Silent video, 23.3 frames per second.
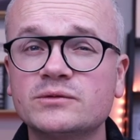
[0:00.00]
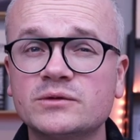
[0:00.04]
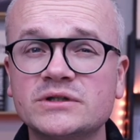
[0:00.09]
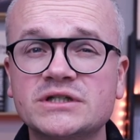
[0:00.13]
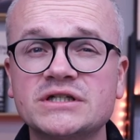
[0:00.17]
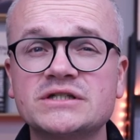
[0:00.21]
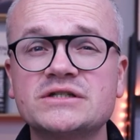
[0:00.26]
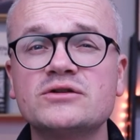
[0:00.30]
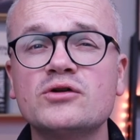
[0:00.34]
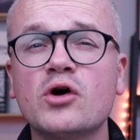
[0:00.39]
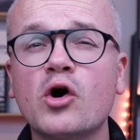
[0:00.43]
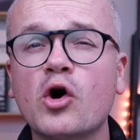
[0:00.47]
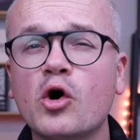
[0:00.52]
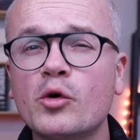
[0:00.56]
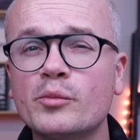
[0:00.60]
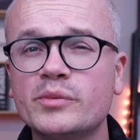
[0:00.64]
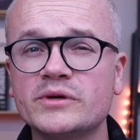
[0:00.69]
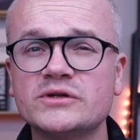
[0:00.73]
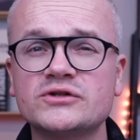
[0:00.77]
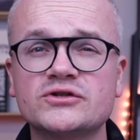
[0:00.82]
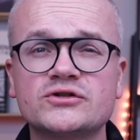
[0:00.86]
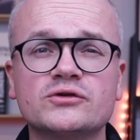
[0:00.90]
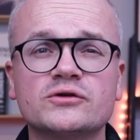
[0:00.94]
which is an
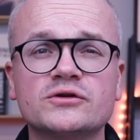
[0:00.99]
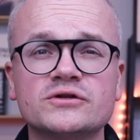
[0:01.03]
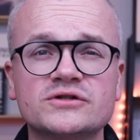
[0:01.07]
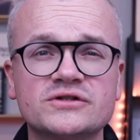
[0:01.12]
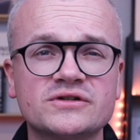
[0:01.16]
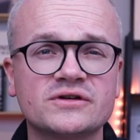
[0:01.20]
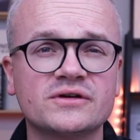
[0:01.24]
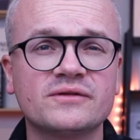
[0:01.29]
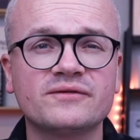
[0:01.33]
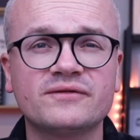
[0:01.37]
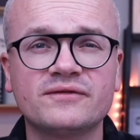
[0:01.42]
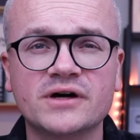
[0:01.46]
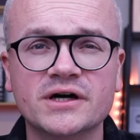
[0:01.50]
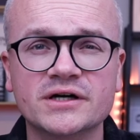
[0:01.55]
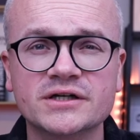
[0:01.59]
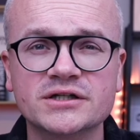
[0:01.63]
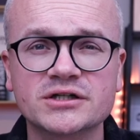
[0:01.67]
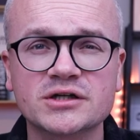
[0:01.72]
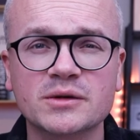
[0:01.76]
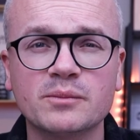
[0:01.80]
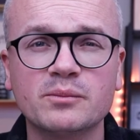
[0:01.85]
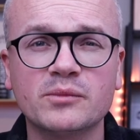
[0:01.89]
open source Varnish